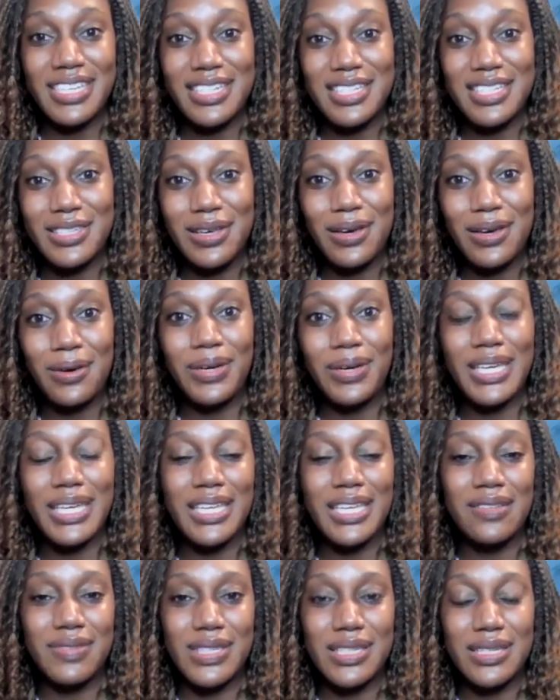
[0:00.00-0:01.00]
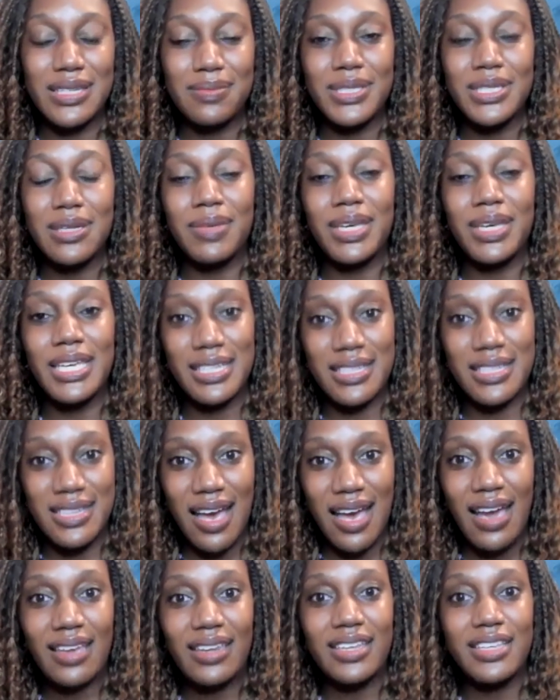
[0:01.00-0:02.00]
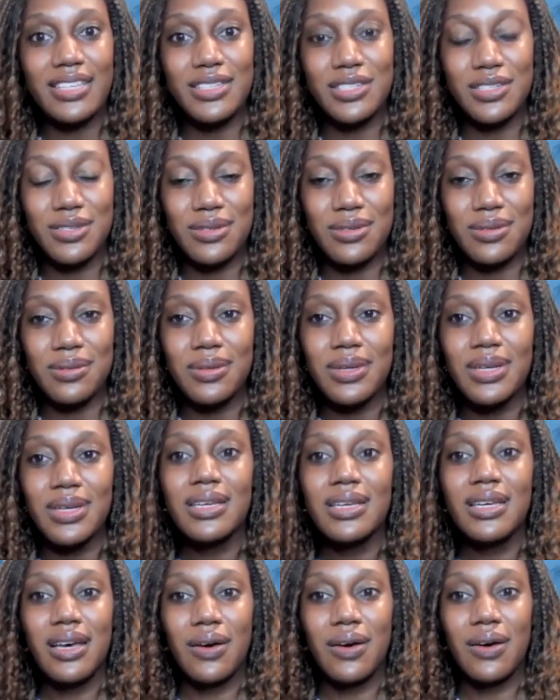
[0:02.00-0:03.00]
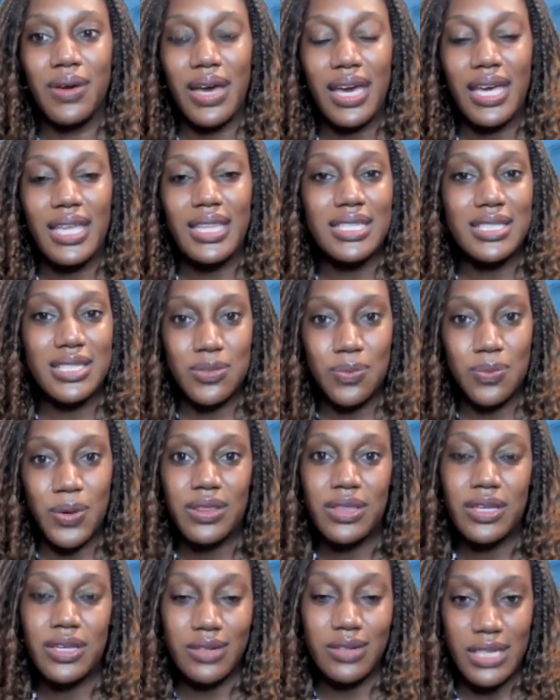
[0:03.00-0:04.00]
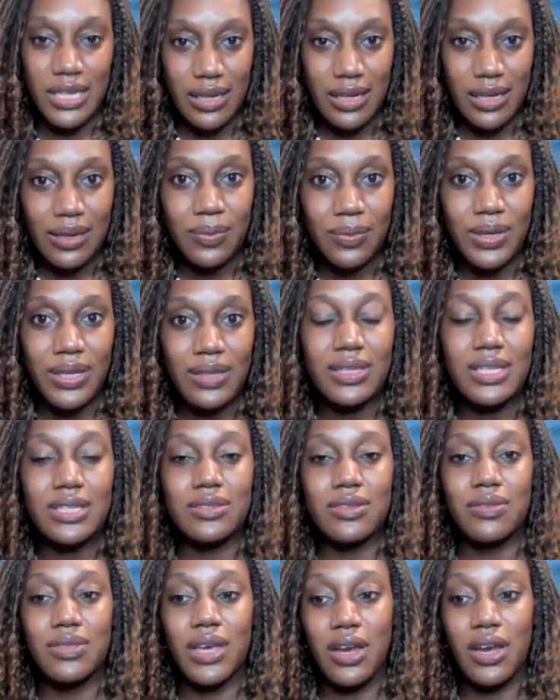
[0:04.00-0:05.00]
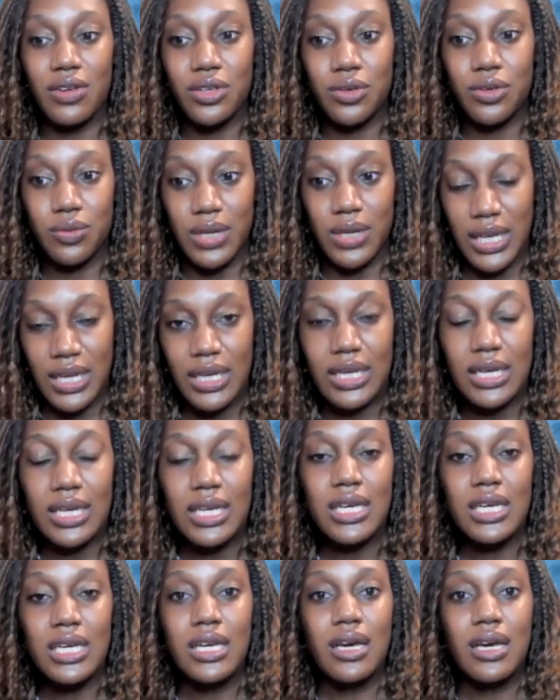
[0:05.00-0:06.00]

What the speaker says: And so it gives them some insight into, okay, this is what they're dealing with. These are their unique